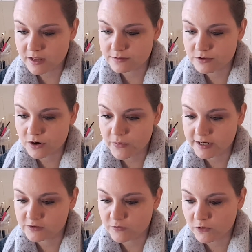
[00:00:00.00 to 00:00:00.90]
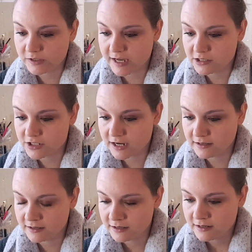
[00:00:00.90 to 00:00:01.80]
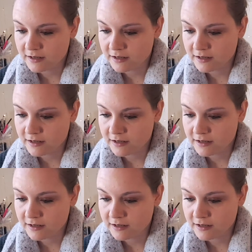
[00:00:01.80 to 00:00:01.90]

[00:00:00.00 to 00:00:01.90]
and thorough exfoliation.